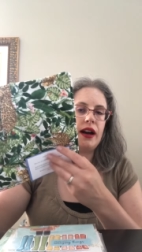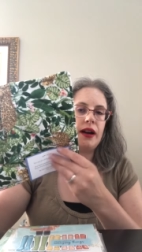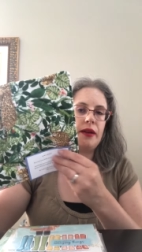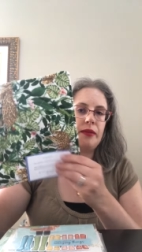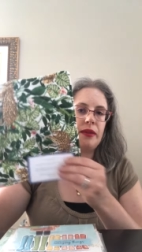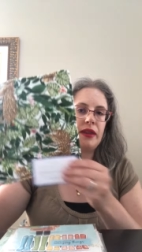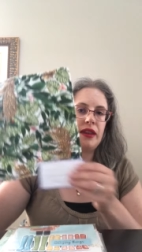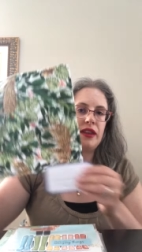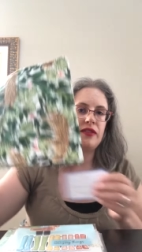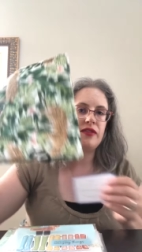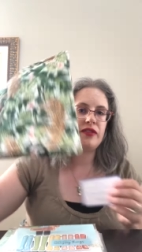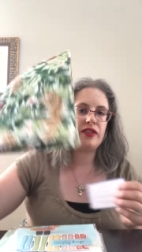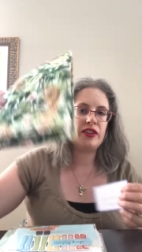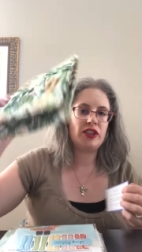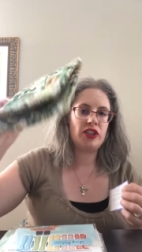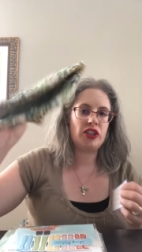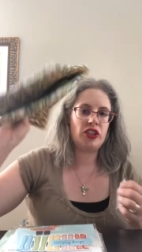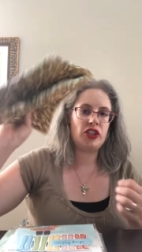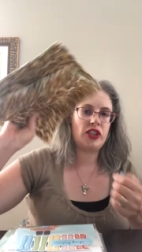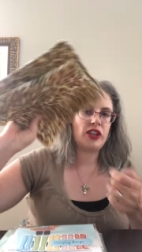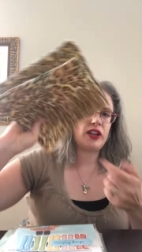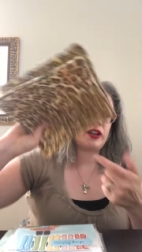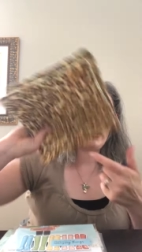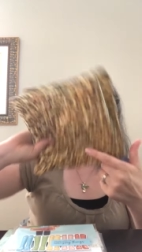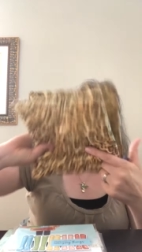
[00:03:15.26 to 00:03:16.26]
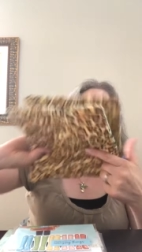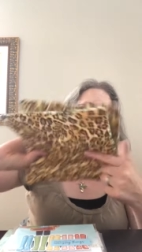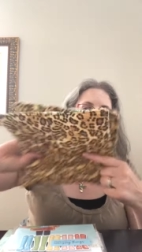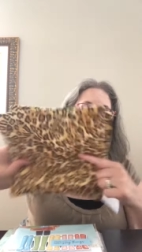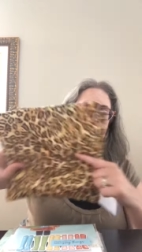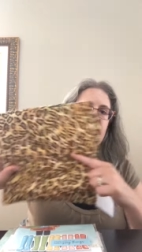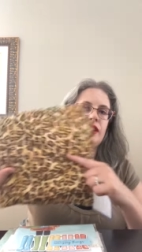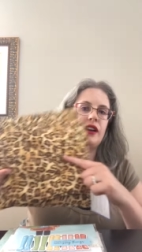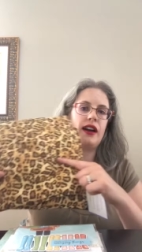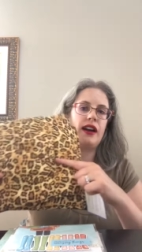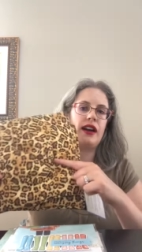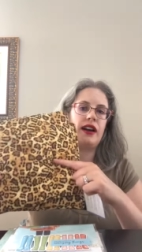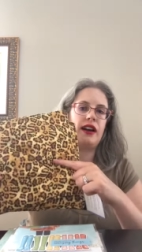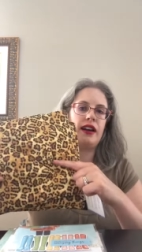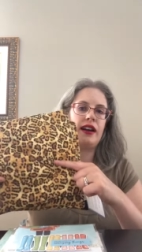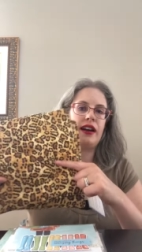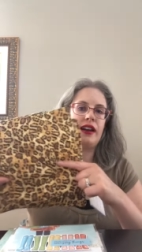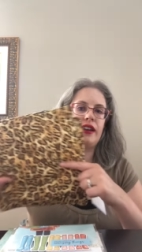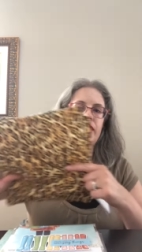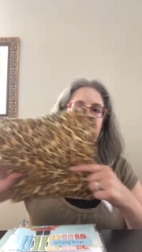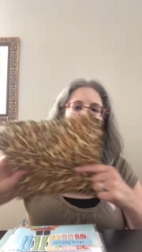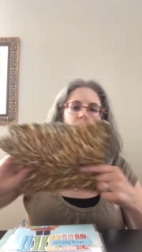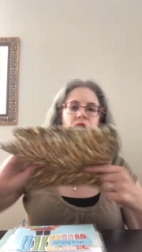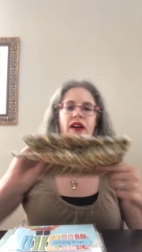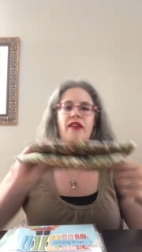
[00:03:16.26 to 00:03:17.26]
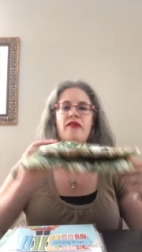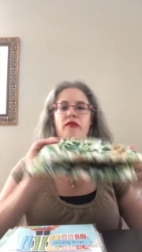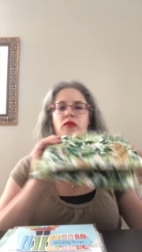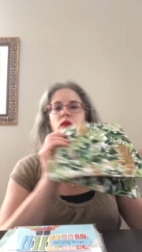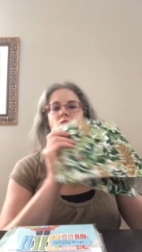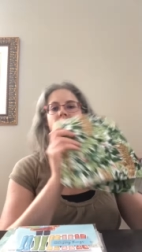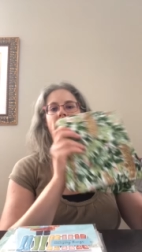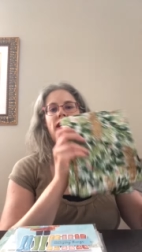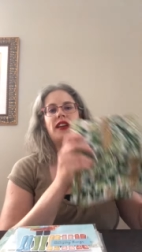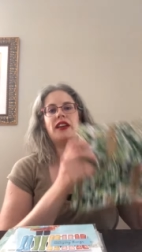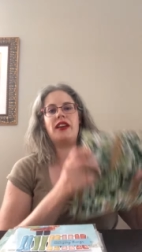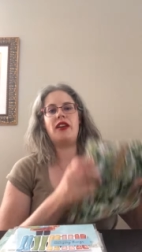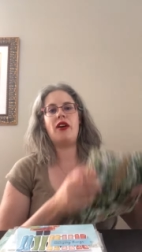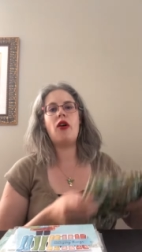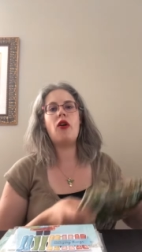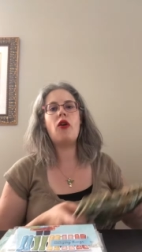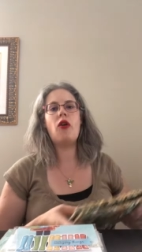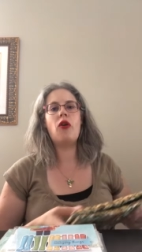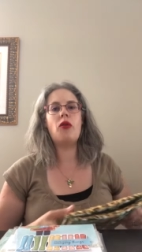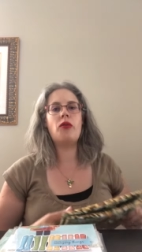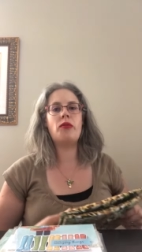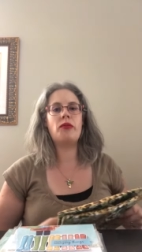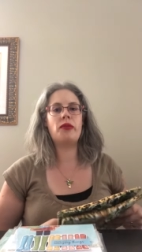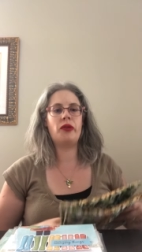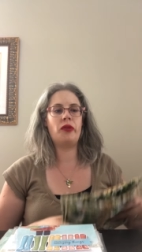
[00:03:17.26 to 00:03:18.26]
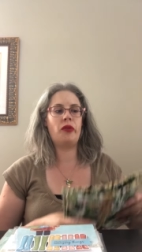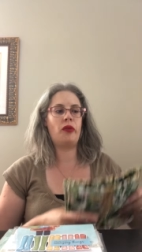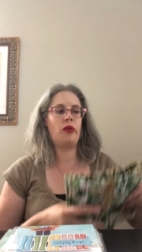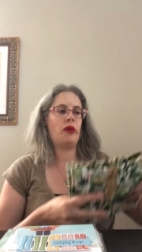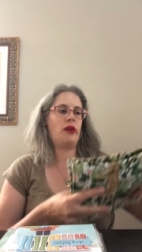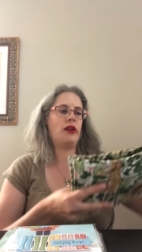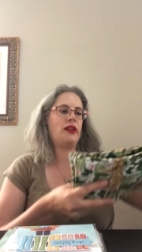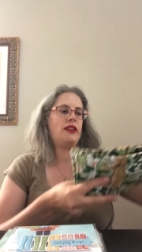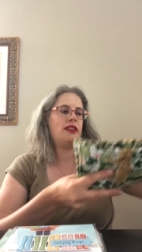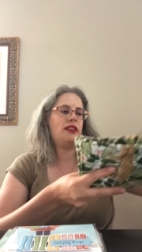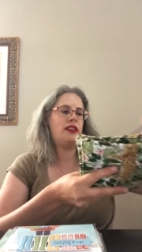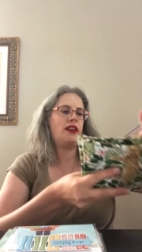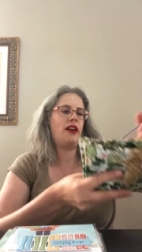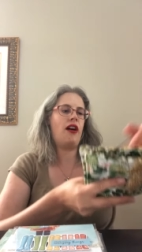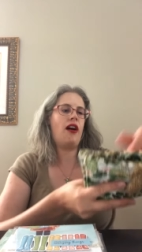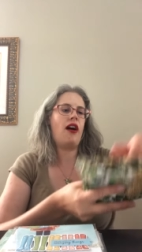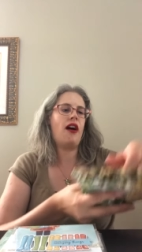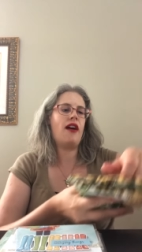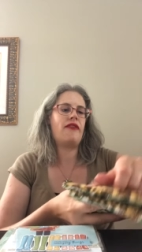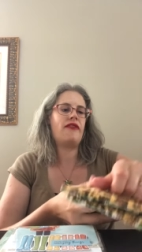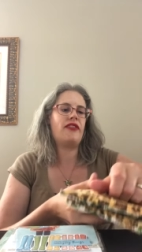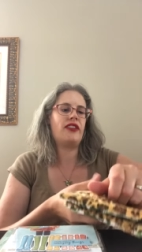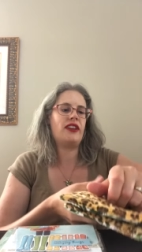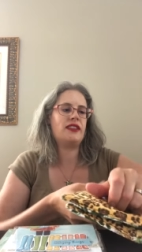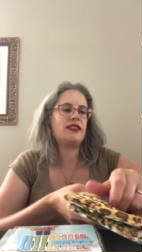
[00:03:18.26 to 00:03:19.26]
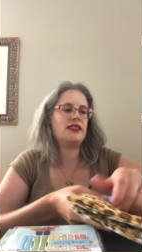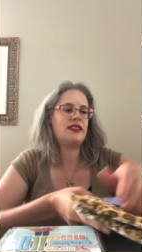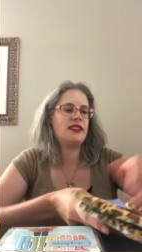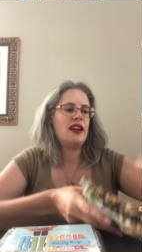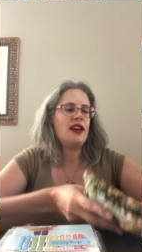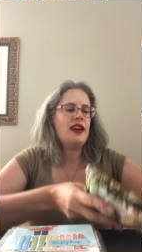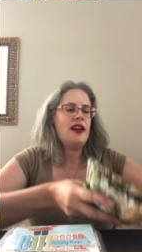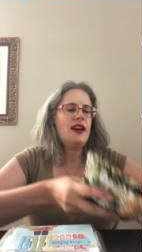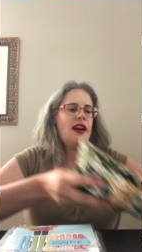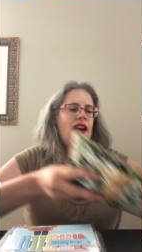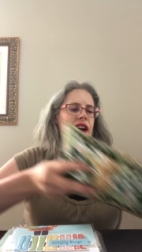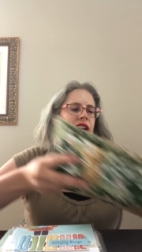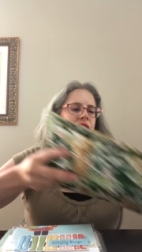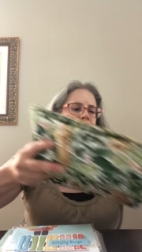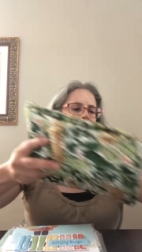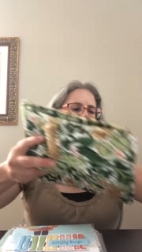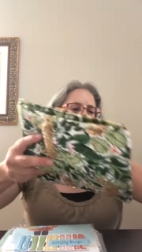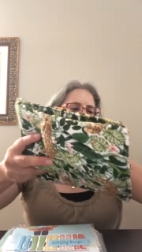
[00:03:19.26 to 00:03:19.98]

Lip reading: even just, have one at home and one at the office. And they're